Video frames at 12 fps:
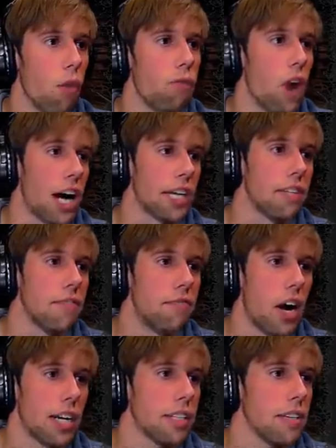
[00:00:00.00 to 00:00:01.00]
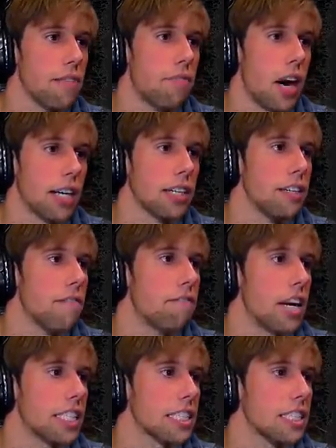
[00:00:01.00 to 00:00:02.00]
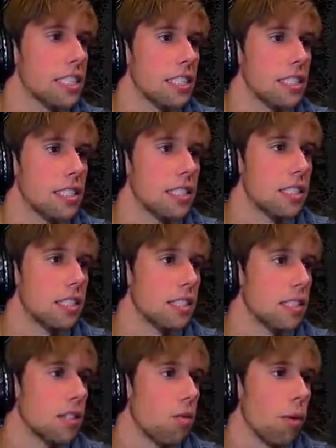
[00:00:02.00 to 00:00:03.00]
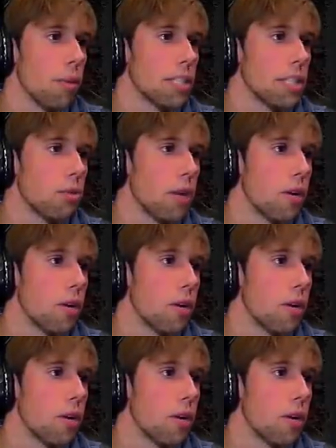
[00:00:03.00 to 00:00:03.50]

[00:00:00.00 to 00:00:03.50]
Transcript: No, fuck! Fuck! Fuck! Fuck! What about